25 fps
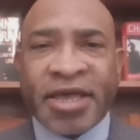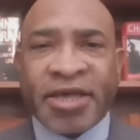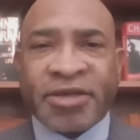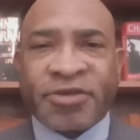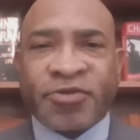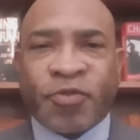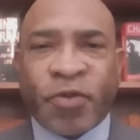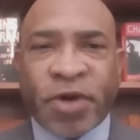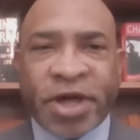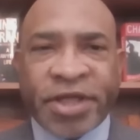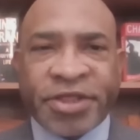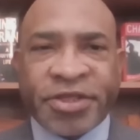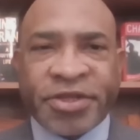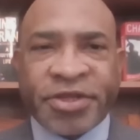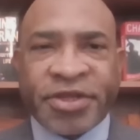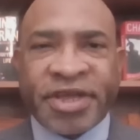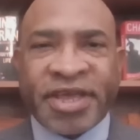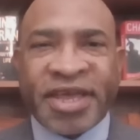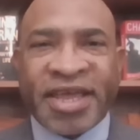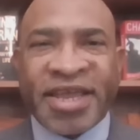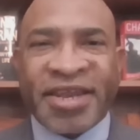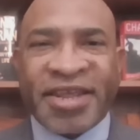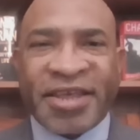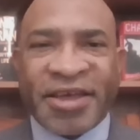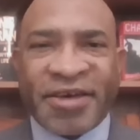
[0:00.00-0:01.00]
is whether
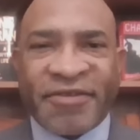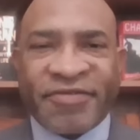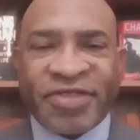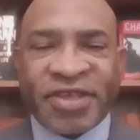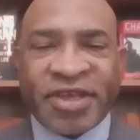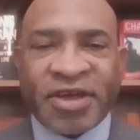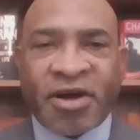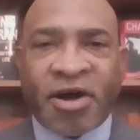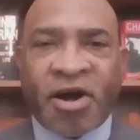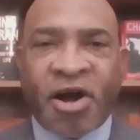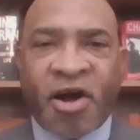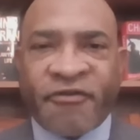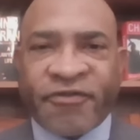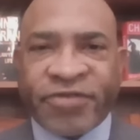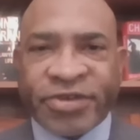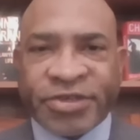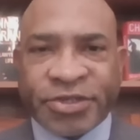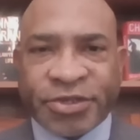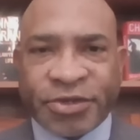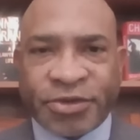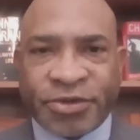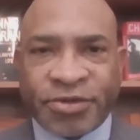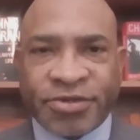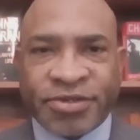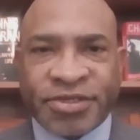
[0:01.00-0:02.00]
any of the
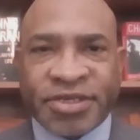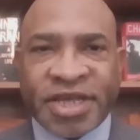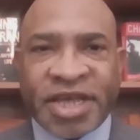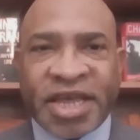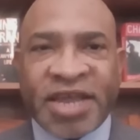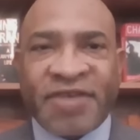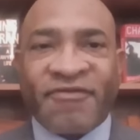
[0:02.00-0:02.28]
officers